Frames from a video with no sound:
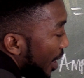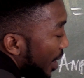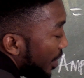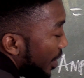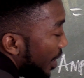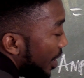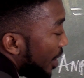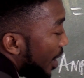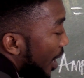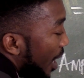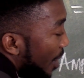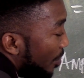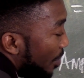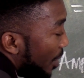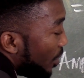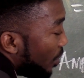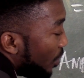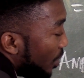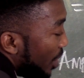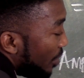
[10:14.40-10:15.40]
and then
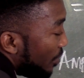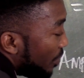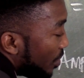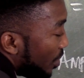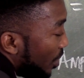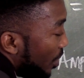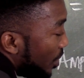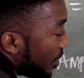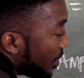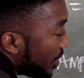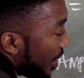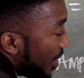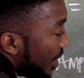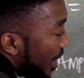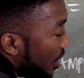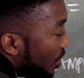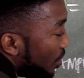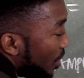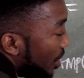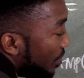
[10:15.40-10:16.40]
upper you will have cos, and
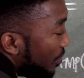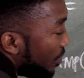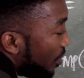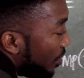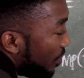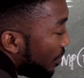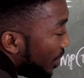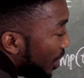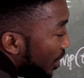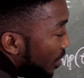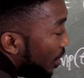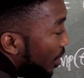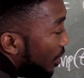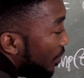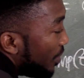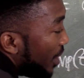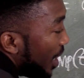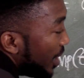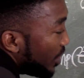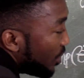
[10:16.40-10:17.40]
then you will have your value
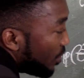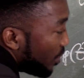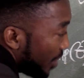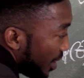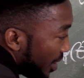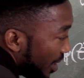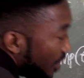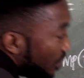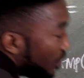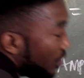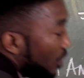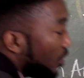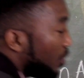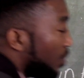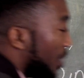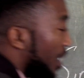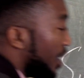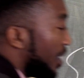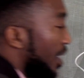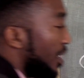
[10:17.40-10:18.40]
of latitude, and then you close
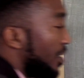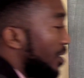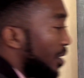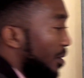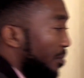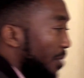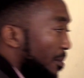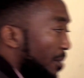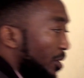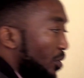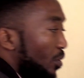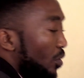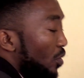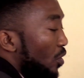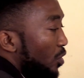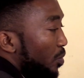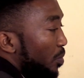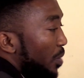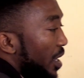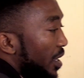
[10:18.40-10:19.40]
bracket. Remember to
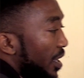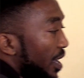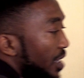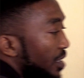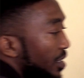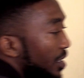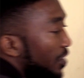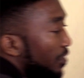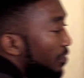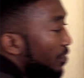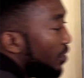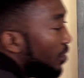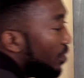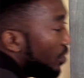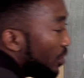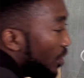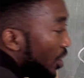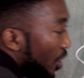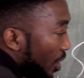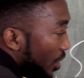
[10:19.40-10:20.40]
close bracket. If
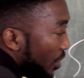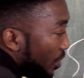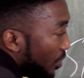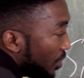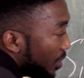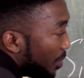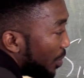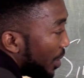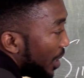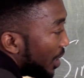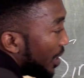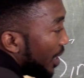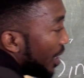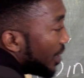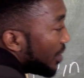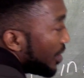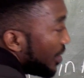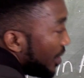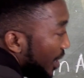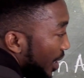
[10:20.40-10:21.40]
you used
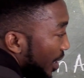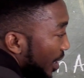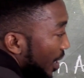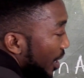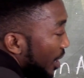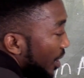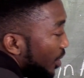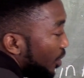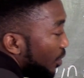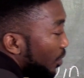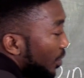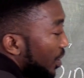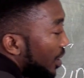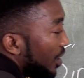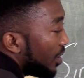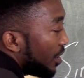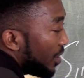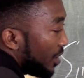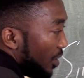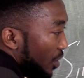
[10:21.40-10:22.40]
bracket here, you will
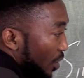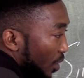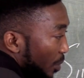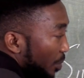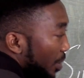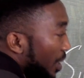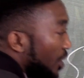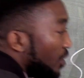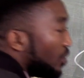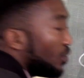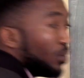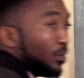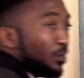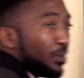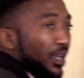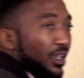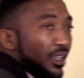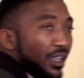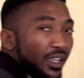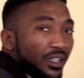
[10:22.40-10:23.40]
open 2
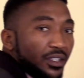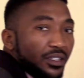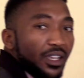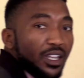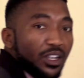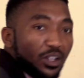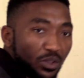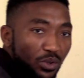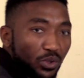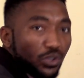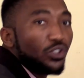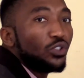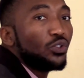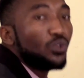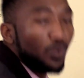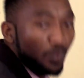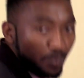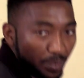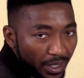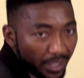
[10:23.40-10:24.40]
brackets and close
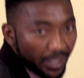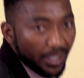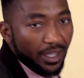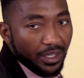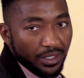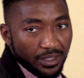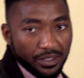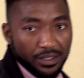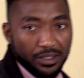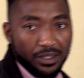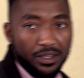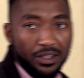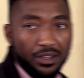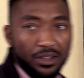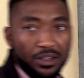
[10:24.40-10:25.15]
2 brackets